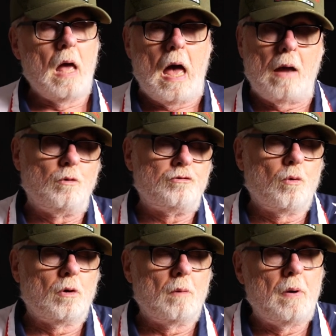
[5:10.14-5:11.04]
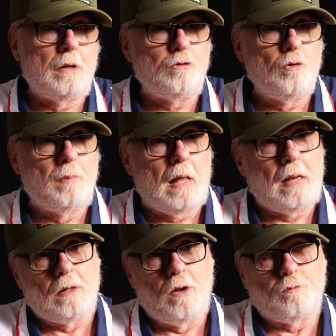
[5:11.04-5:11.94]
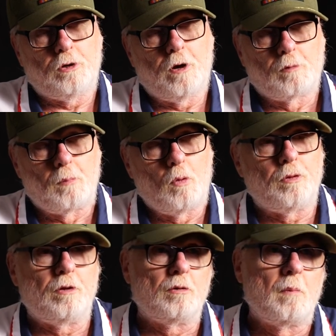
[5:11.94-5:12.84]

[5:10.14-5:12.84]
I was short on money too, but I had enough to cover both his and